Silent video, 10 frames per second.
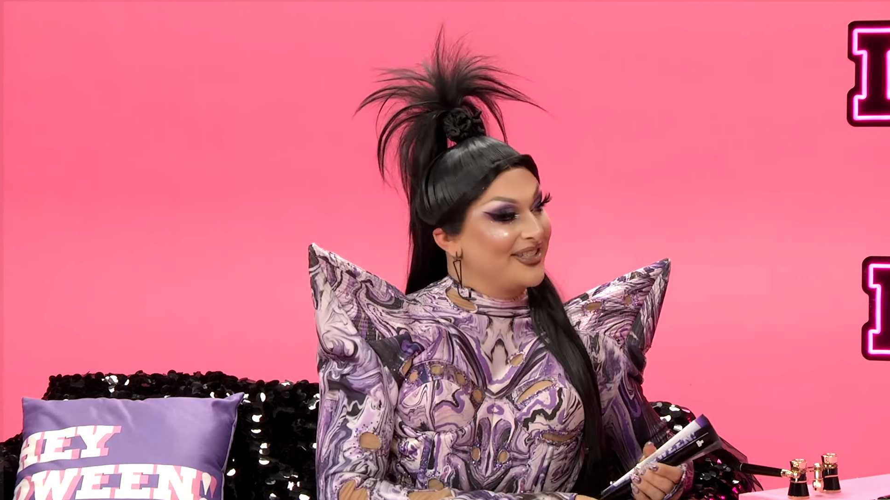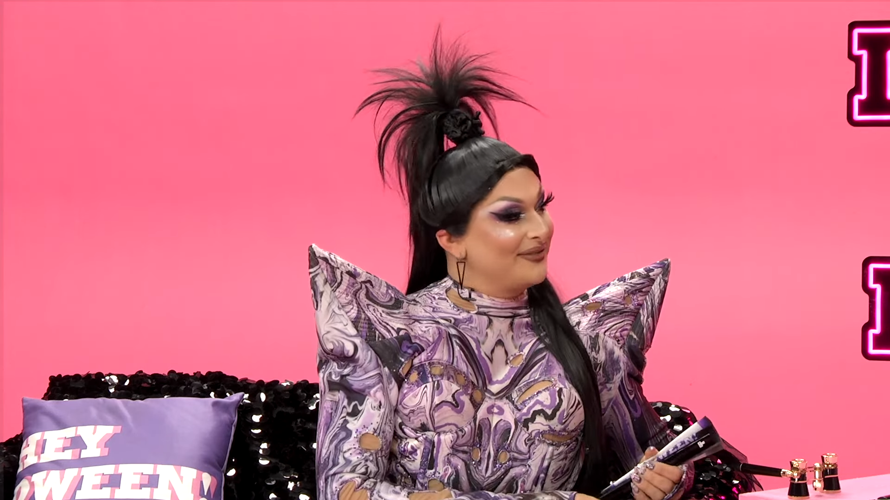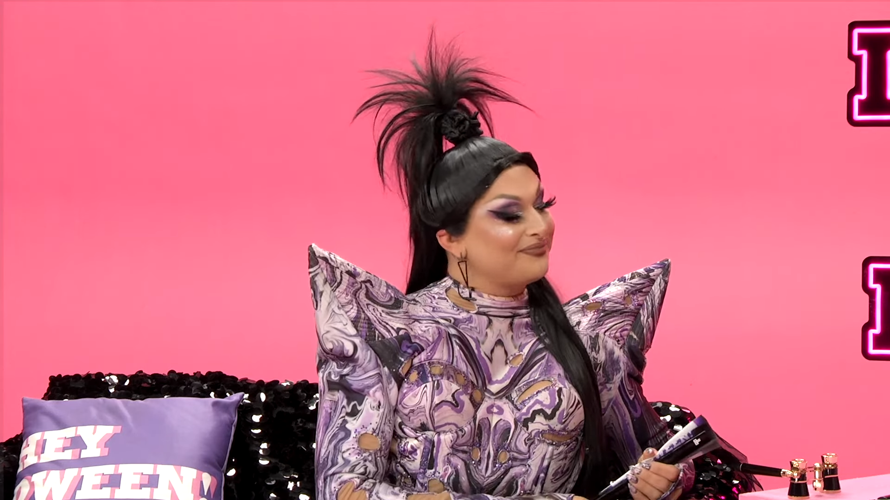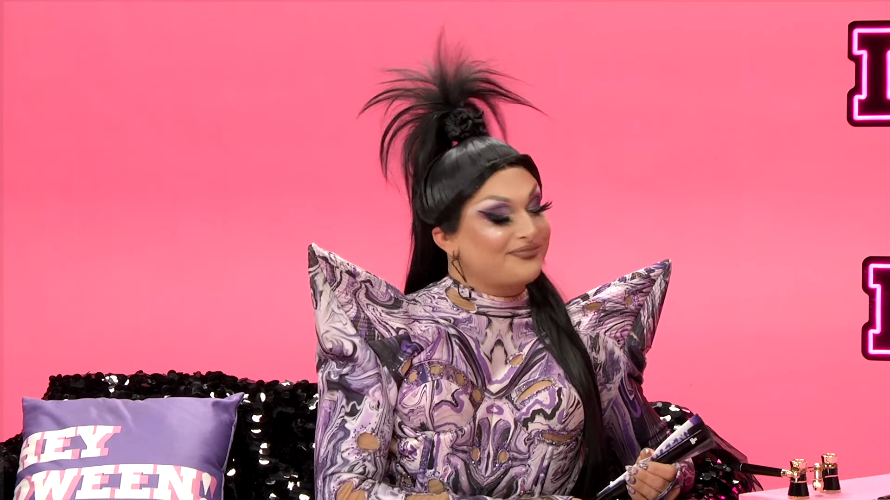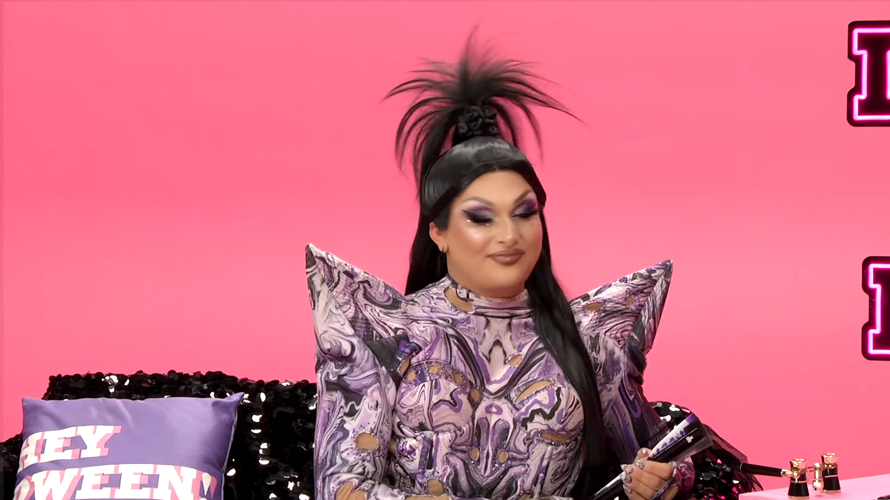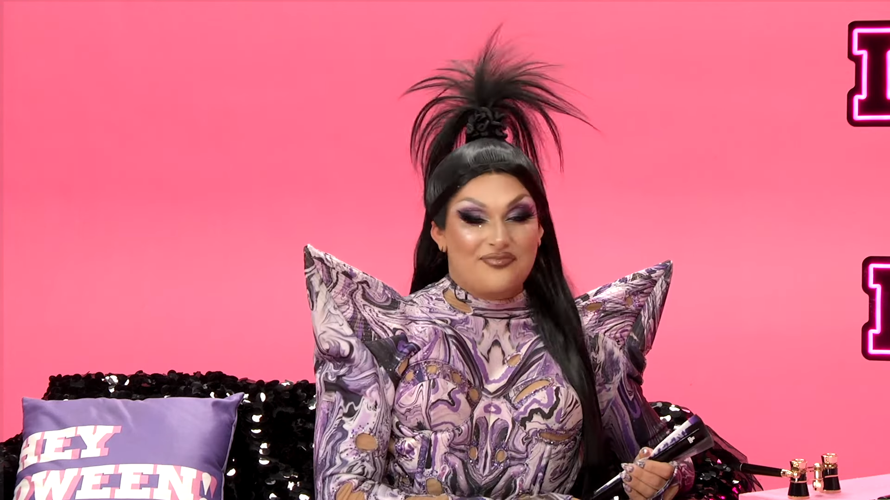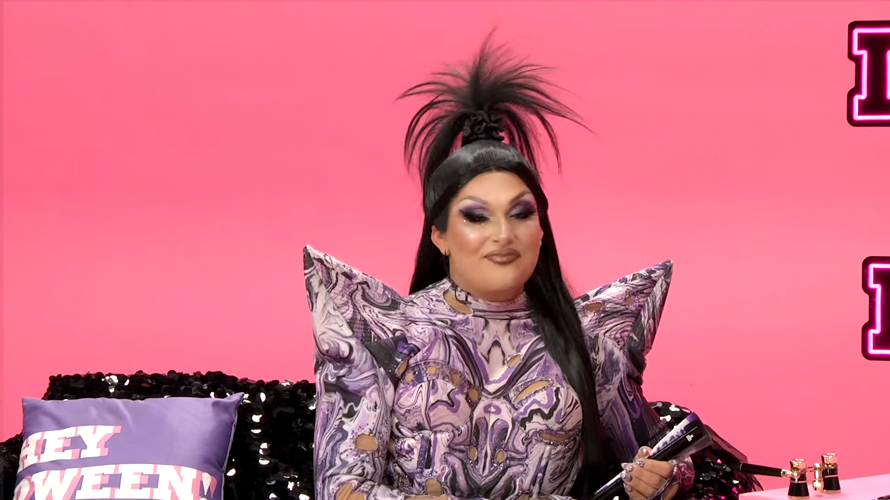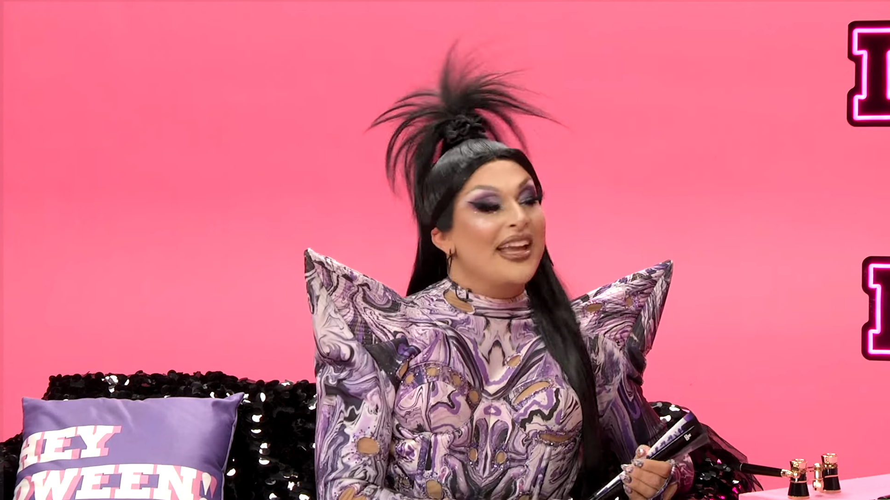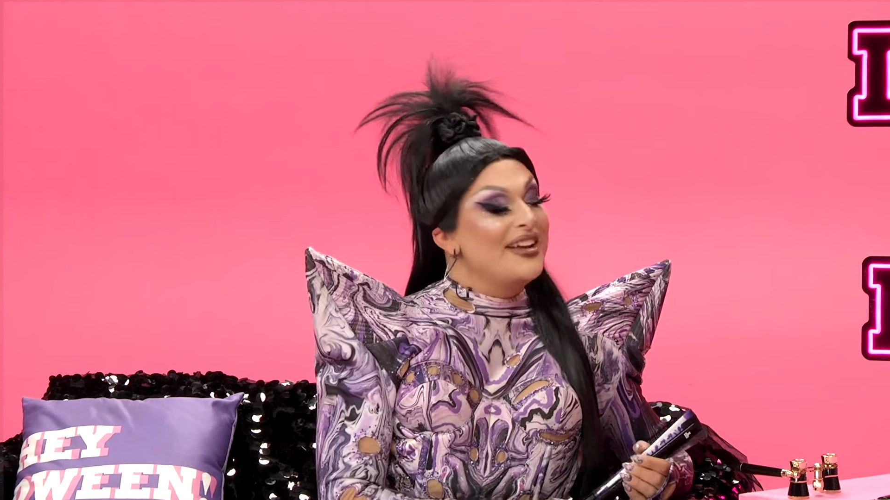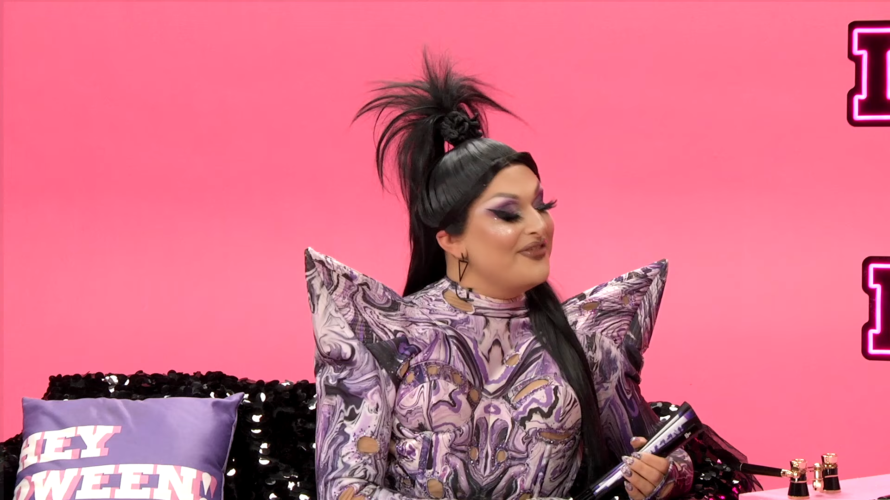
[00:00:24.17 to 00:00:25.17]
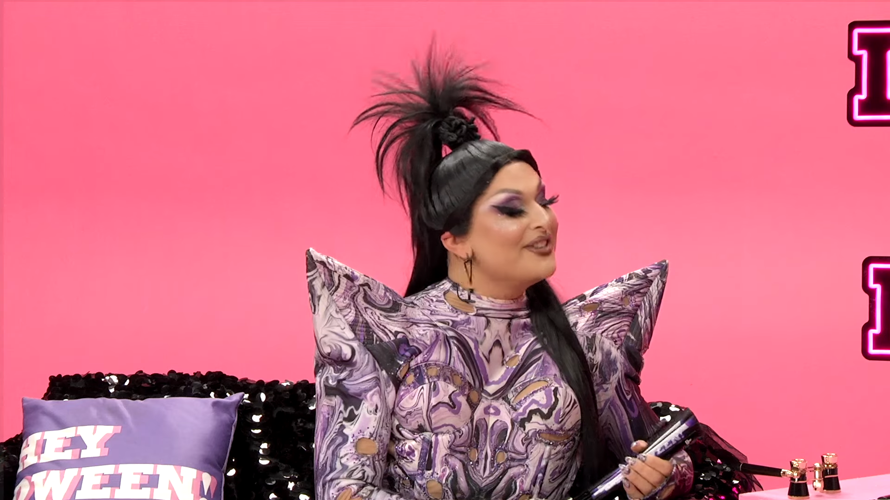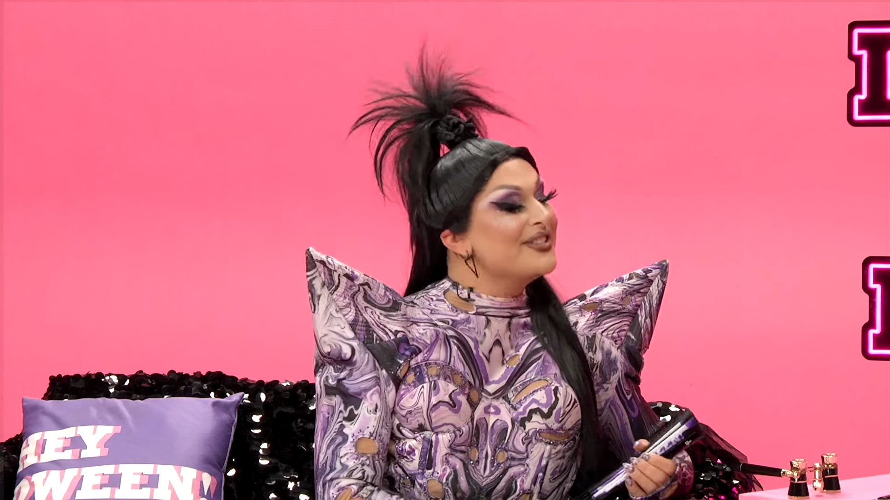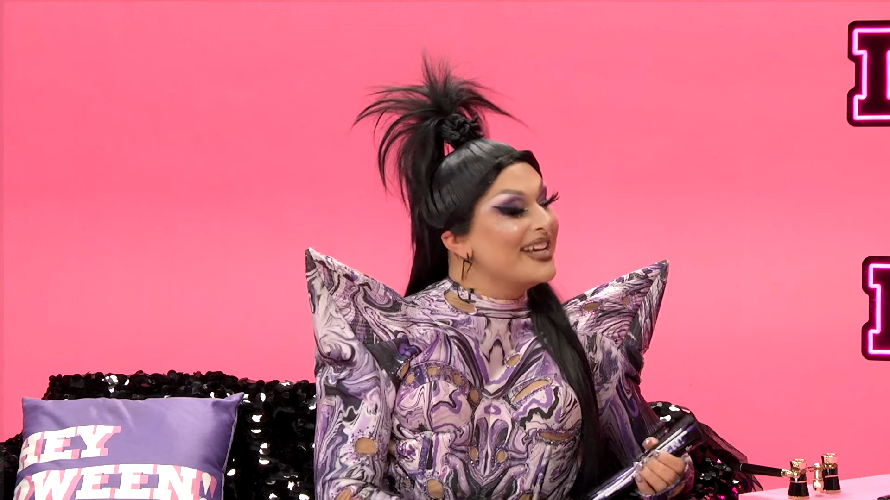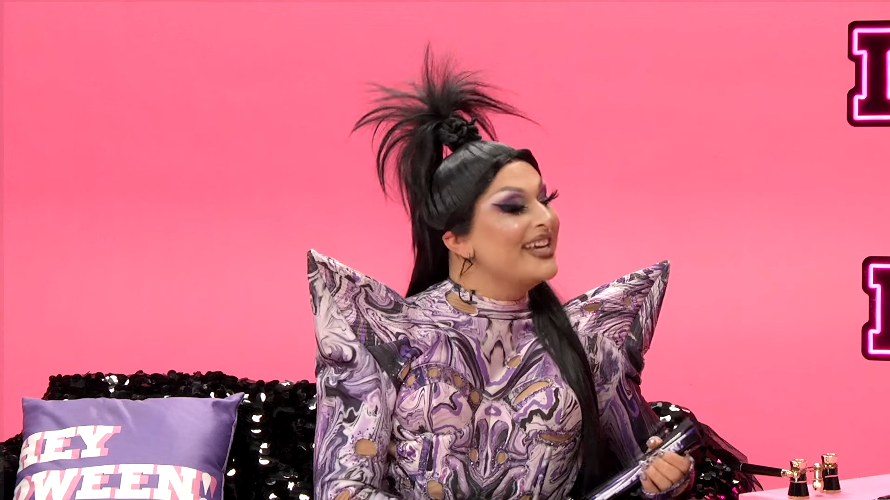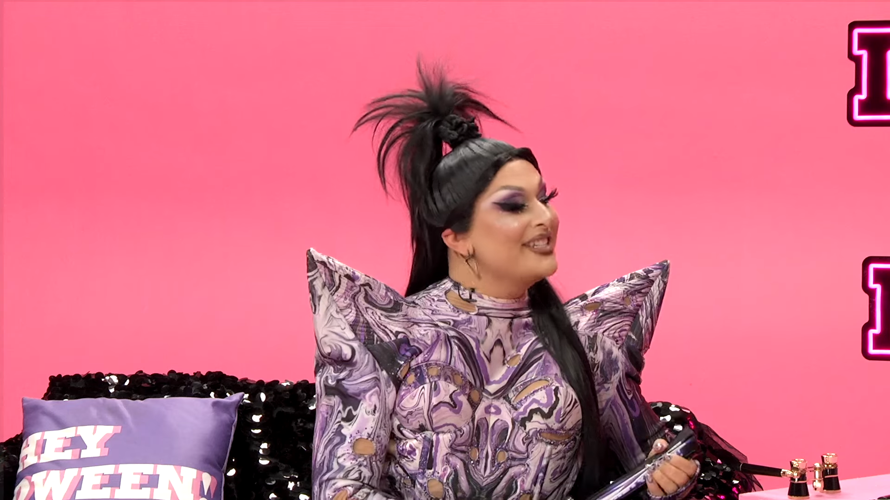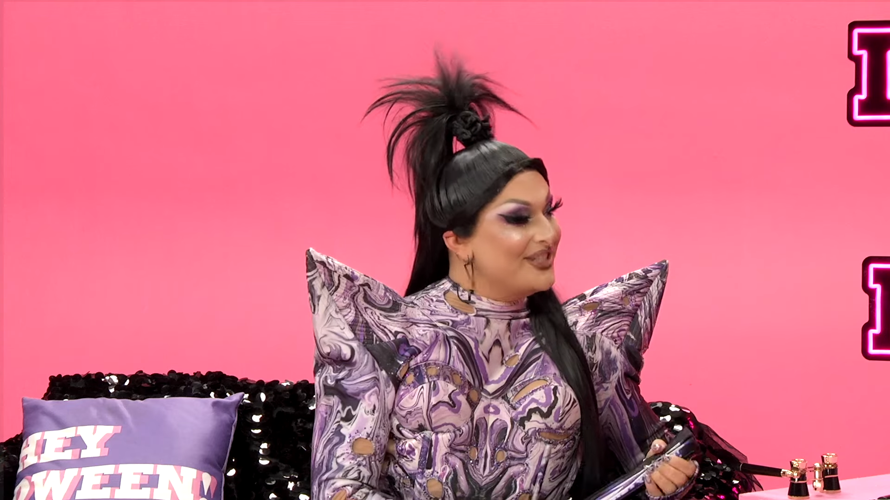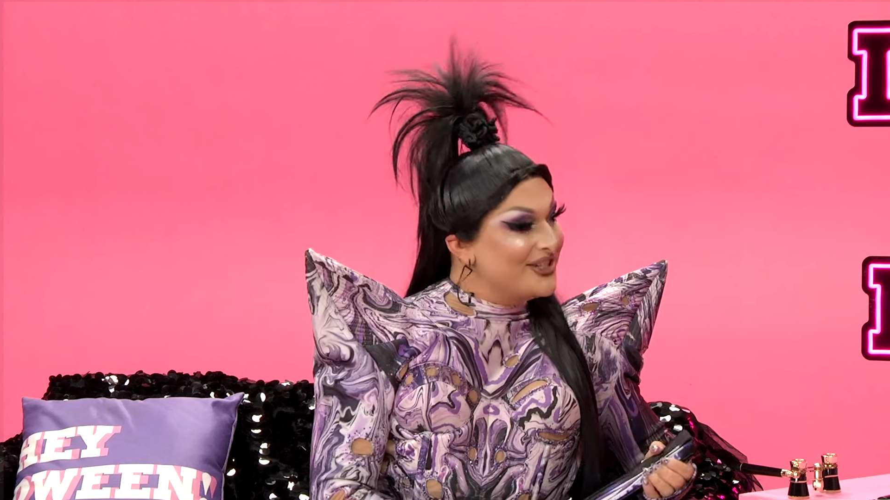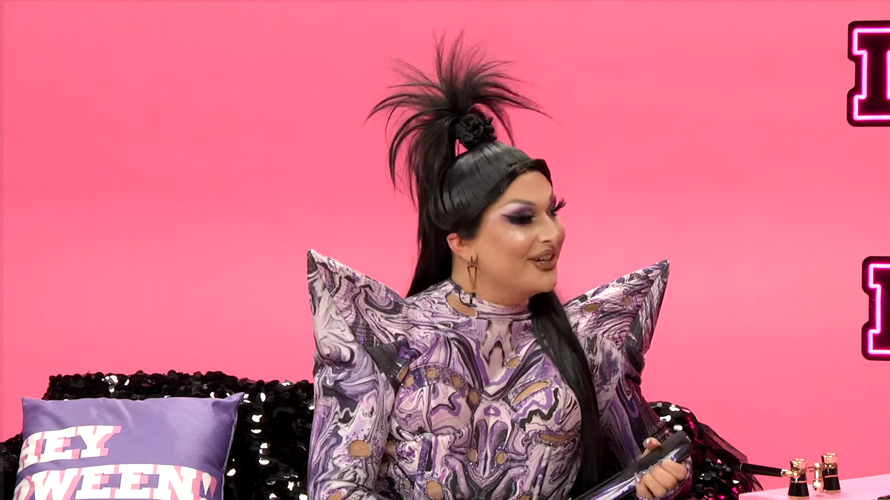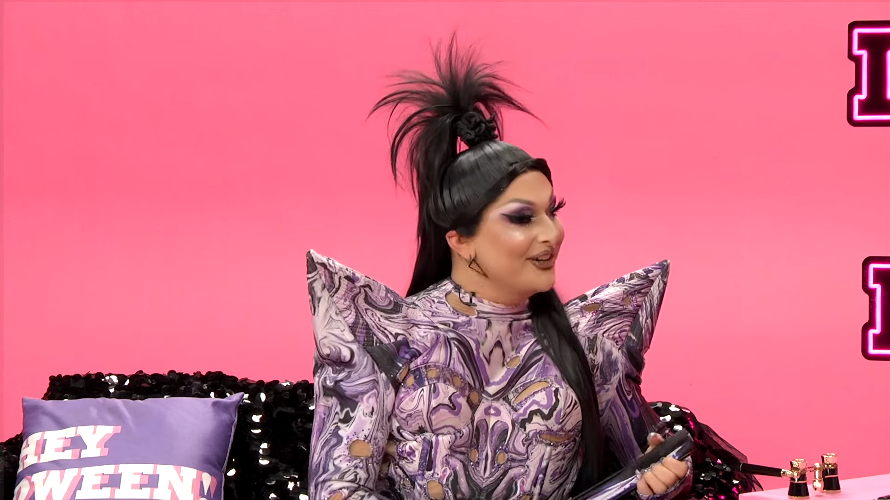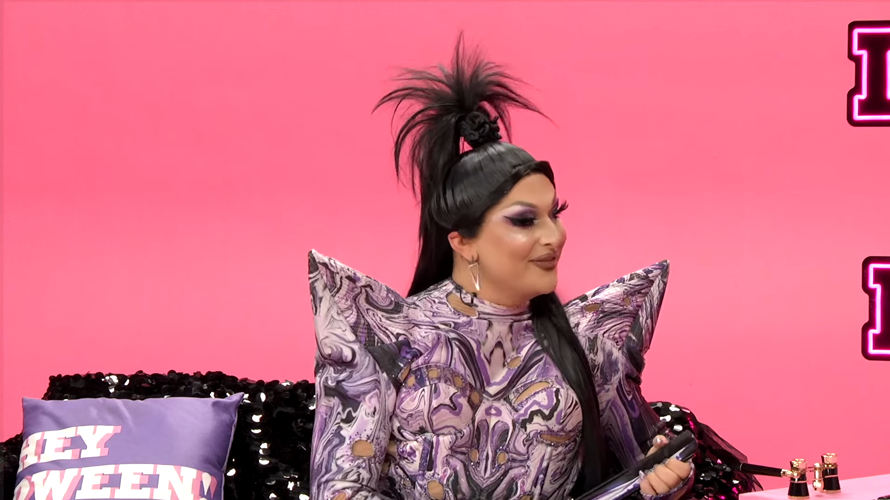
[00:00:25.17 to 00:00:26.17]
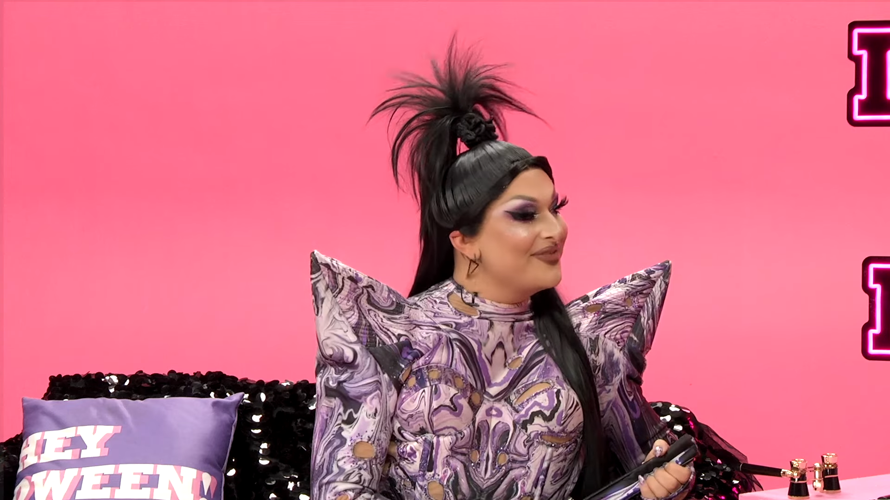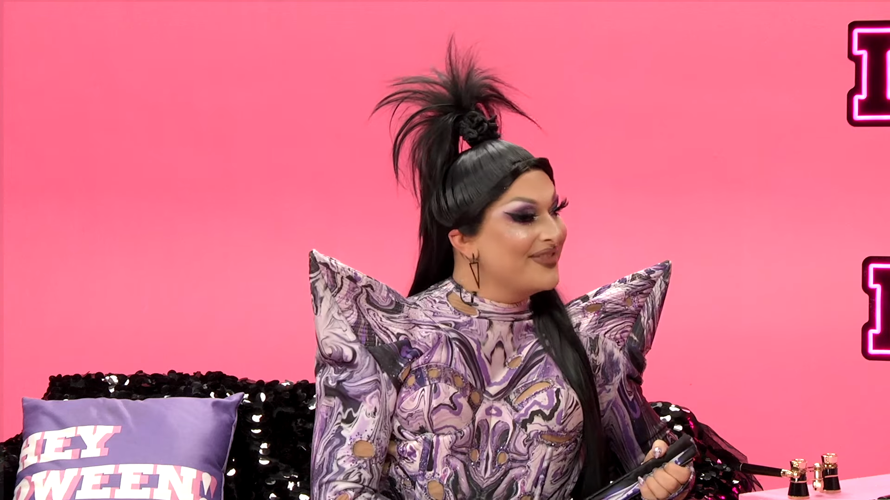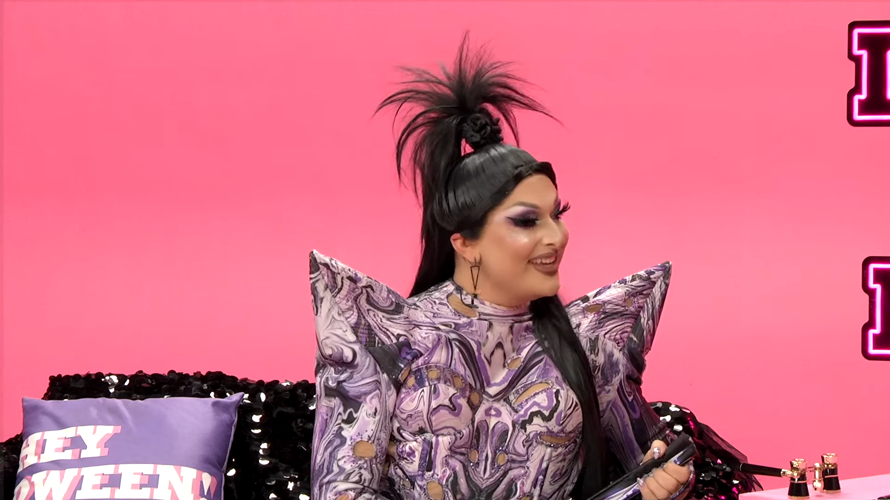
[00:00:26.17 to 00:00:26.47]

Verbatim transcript: Mm -hmm. It feels like it's due.